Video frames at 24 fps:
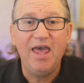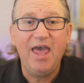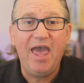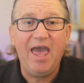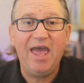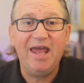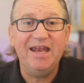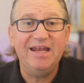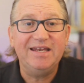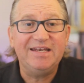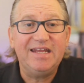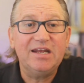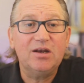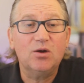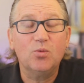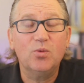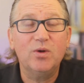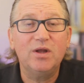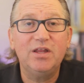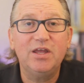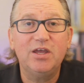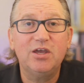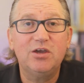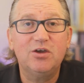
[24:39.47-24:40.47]
And it did a
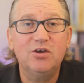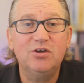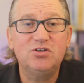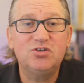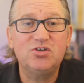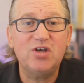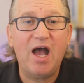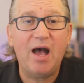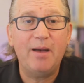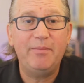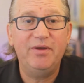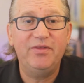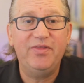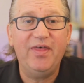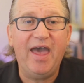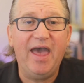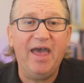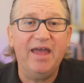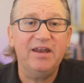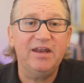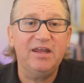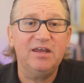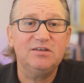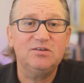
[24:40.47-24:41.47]
really good job of that.
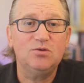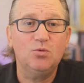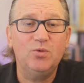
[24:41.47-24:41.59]
And